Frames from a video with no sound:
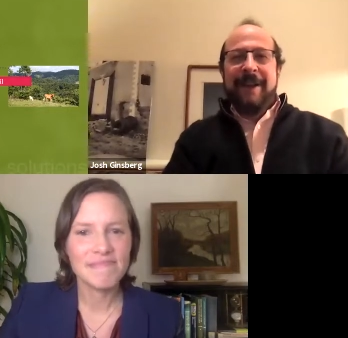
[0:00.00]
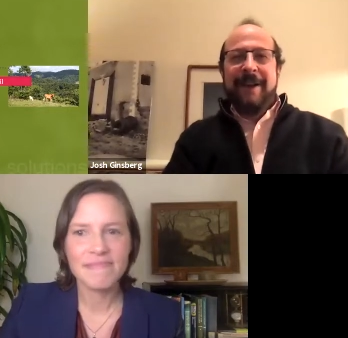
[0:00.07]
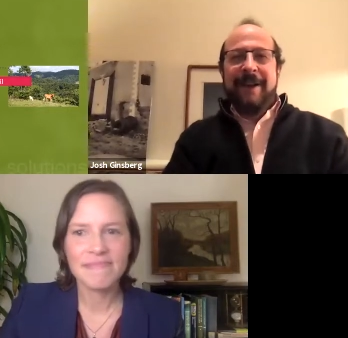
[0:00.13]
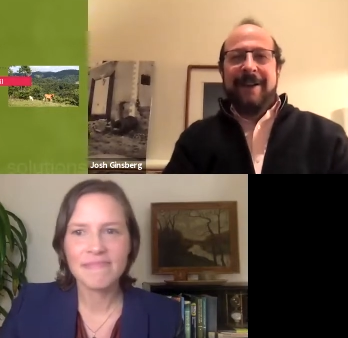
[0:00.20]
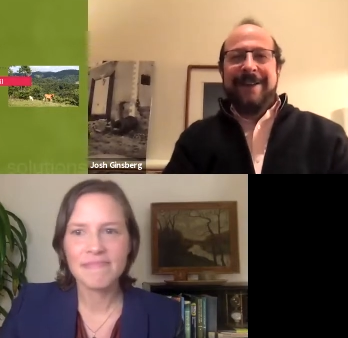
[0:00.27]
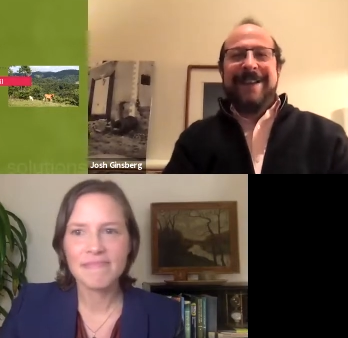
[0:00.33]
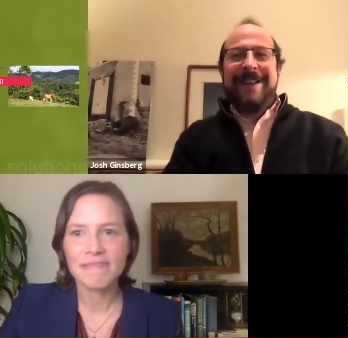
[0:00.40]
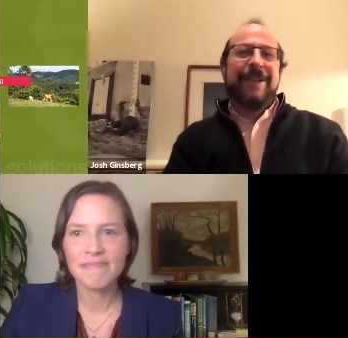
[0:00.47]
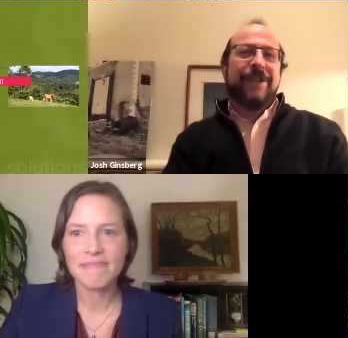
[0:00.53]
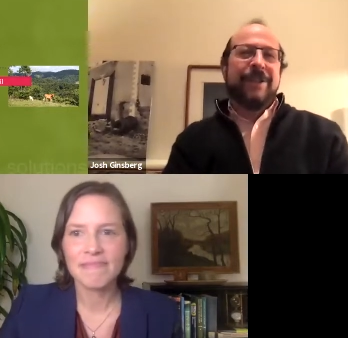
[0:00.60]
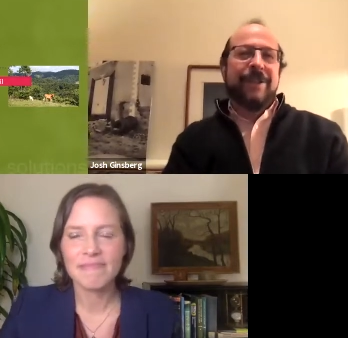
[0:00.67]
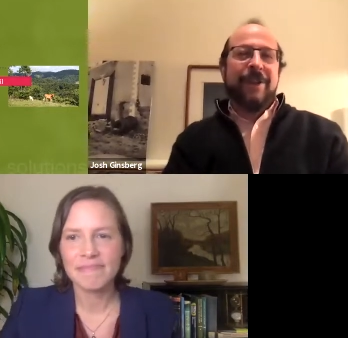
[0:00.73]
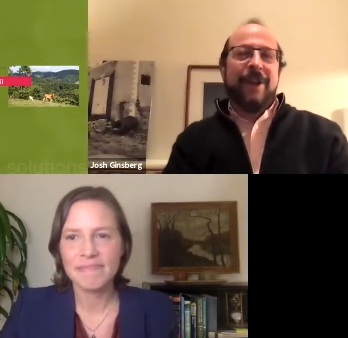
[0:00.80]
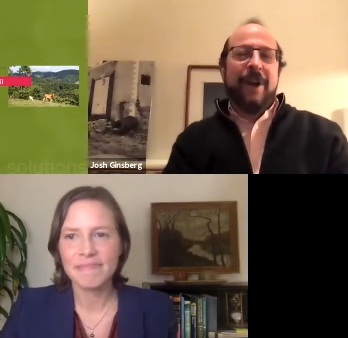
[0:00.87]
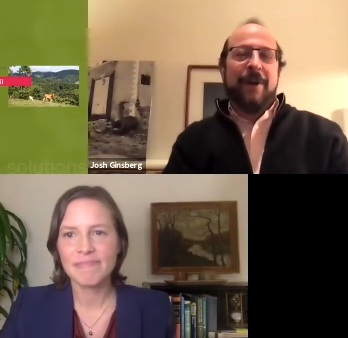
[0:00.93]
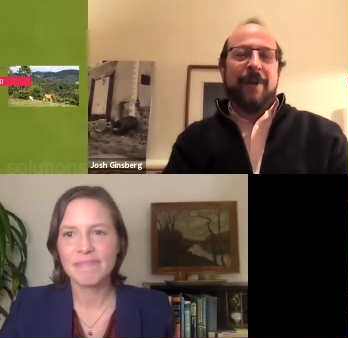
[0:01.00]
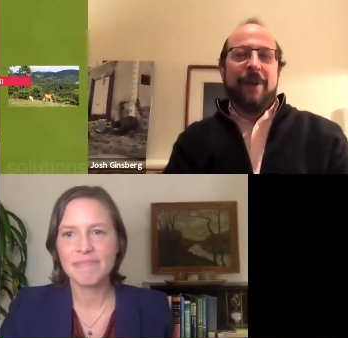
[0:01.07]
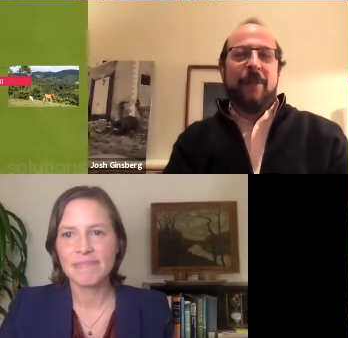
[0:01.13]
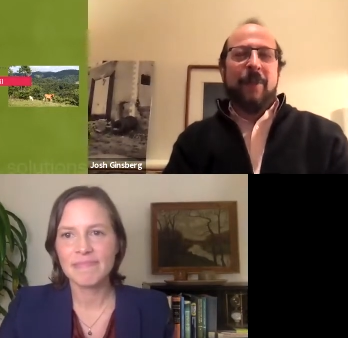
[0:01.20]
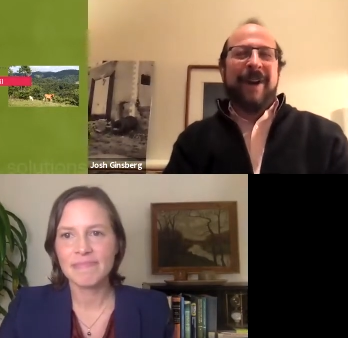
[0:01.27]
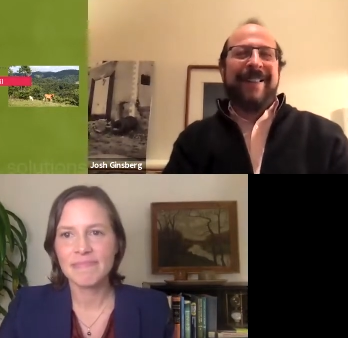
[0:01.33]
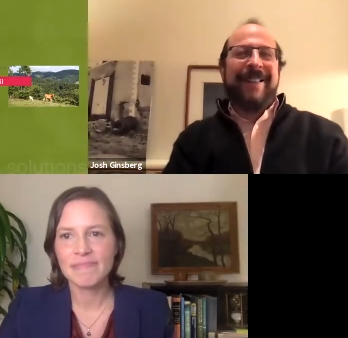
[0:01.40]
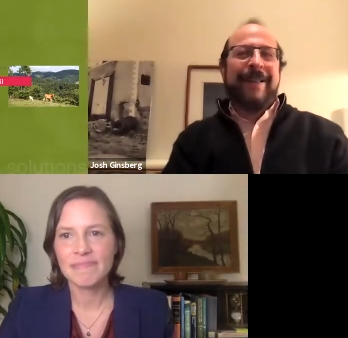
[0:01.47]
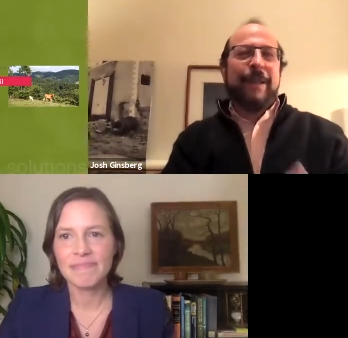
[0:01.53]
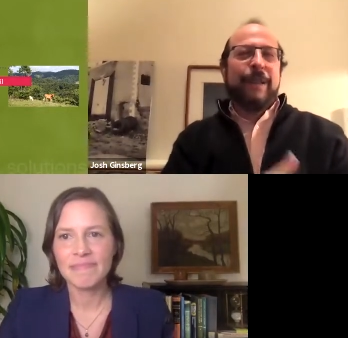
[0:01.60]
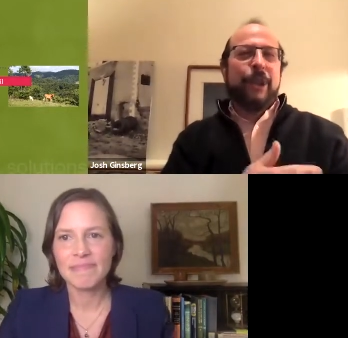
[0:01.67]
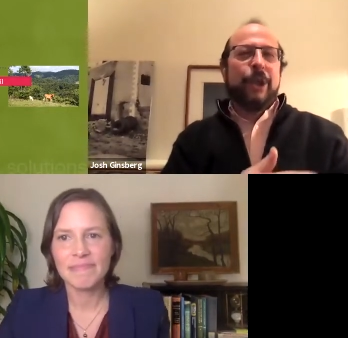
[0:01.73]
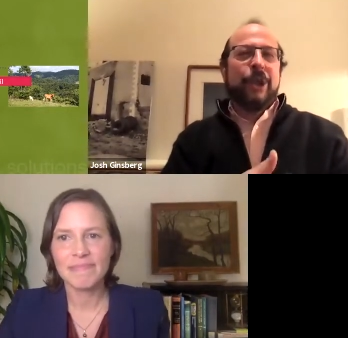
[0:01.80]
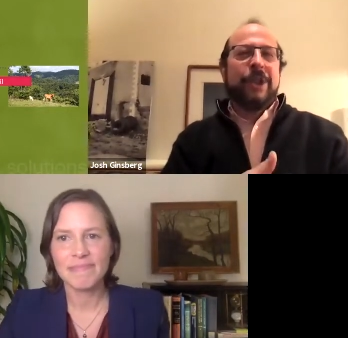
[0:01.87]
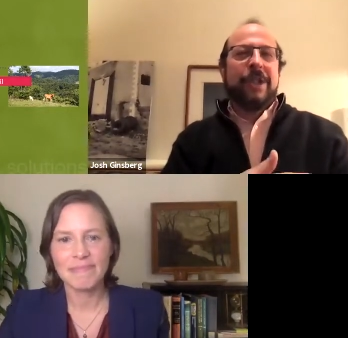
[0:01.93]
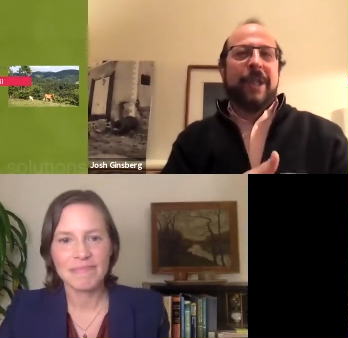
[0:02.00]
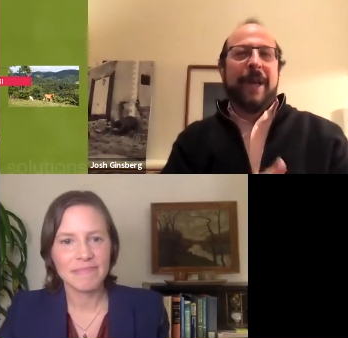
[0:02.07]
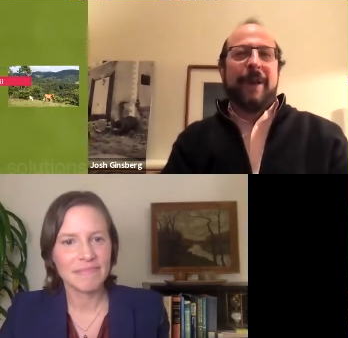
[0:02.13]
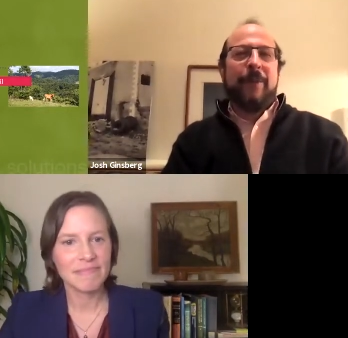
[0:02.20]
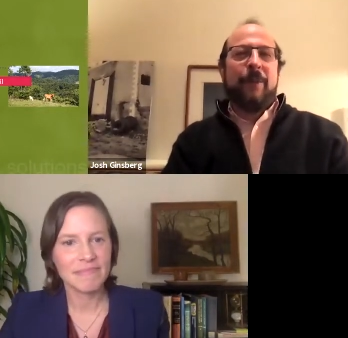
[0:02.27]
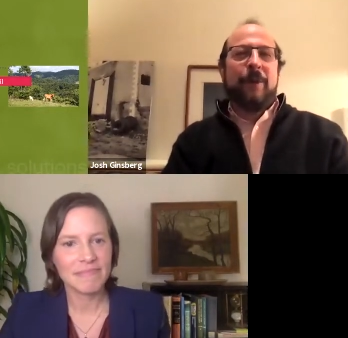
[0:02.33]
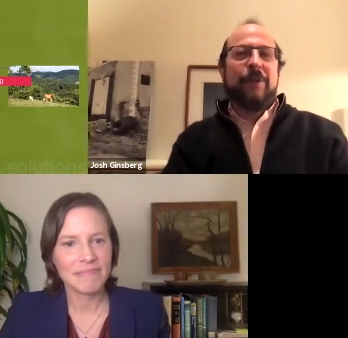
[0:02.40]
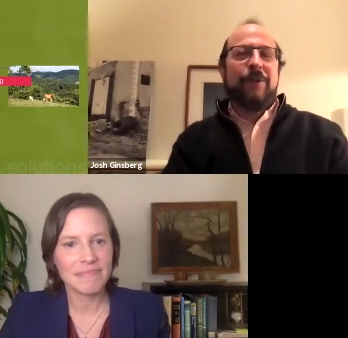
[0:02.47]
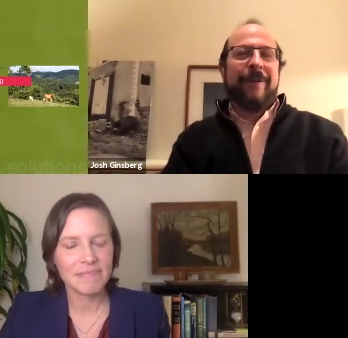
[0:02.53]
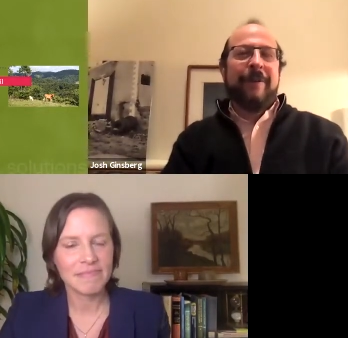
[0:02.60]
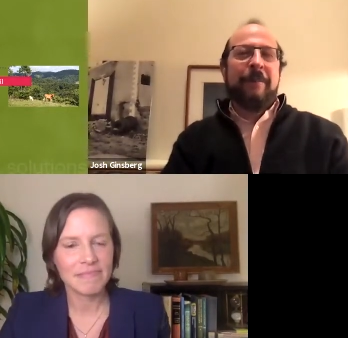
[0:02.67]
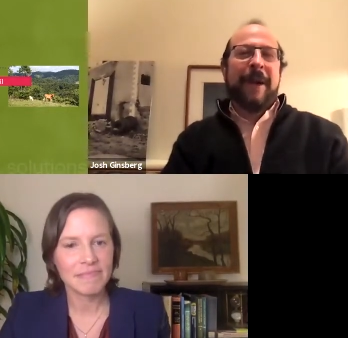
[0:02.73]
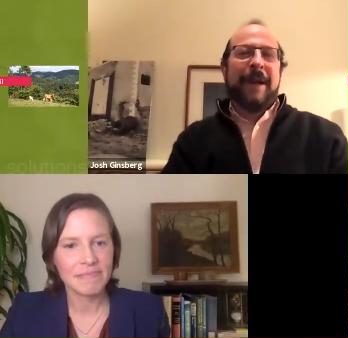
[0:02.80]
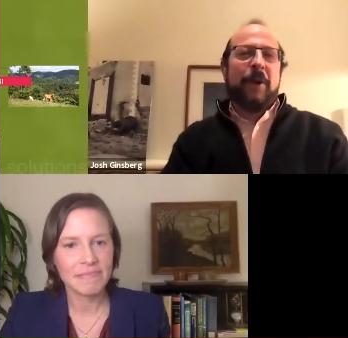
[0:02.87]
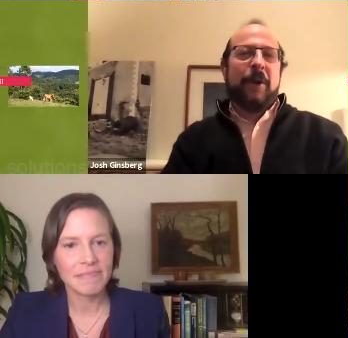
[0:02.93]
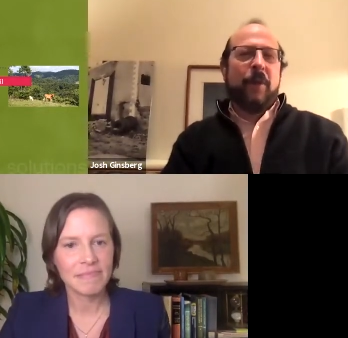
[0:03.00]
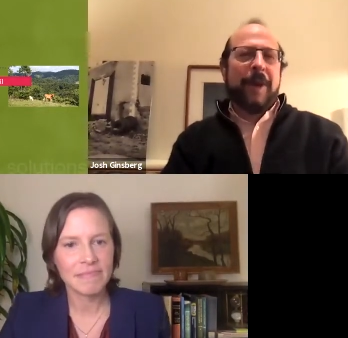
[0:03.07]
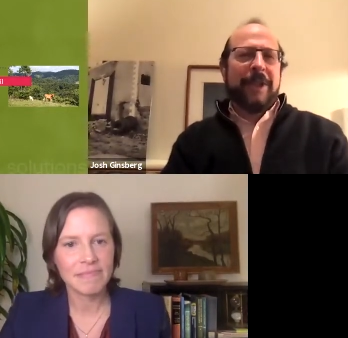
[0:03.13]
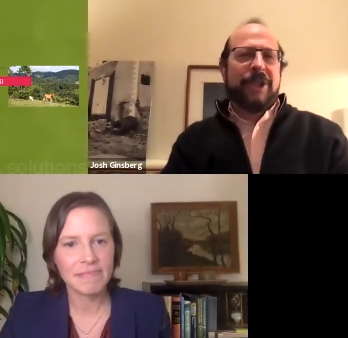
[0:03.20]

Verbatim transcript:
Speaker 1: uh, needs to know that while it looks like we're driven by